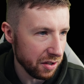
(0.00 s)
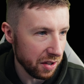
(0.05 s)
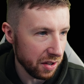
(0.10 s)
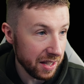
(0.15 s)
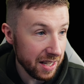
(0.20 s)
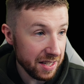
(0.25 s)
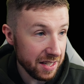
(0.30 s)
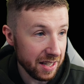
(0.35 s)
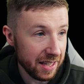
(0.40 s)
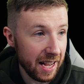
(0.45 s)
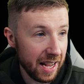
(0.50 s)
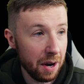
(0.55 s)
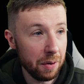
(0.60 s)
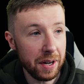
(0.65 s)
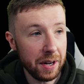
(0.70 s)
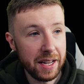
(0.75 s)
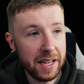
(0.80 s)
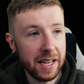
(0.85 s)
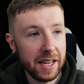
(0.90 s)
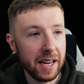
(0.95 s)
So this
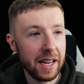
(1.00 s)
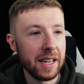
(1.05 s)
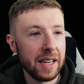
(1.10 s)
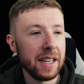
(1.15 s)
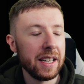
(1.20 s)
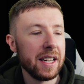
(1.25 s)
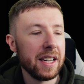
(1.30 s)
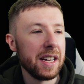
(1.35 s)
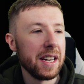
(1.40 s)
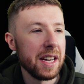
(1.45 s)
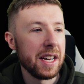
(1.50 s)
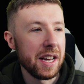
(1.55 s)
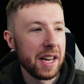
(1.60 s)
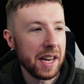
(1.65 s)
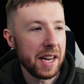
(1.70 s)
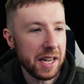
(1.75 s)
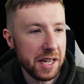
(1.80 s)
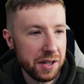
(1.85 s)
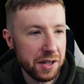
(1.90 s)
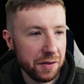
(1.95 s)
account here
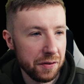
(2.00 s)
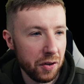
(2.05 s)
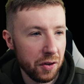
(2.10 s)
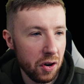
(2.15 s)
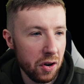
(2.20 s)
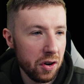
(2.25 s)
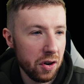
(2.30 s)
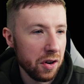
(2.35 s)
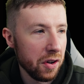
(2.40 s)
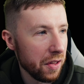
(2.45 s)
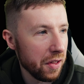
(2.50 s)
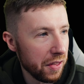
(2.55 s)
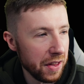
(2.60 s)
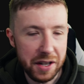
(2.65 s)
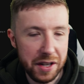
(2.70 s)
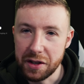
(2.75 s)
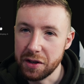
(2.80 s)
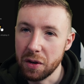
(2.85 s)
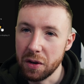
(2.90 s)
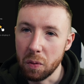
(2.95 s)
is for
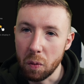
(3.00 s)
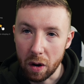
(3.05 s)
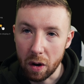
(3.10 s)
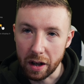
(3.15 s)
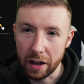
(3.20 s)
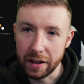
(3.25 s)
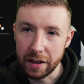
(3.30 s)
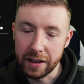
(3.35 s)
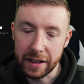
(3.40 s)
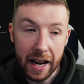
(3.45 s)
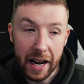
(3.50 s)
this wallet.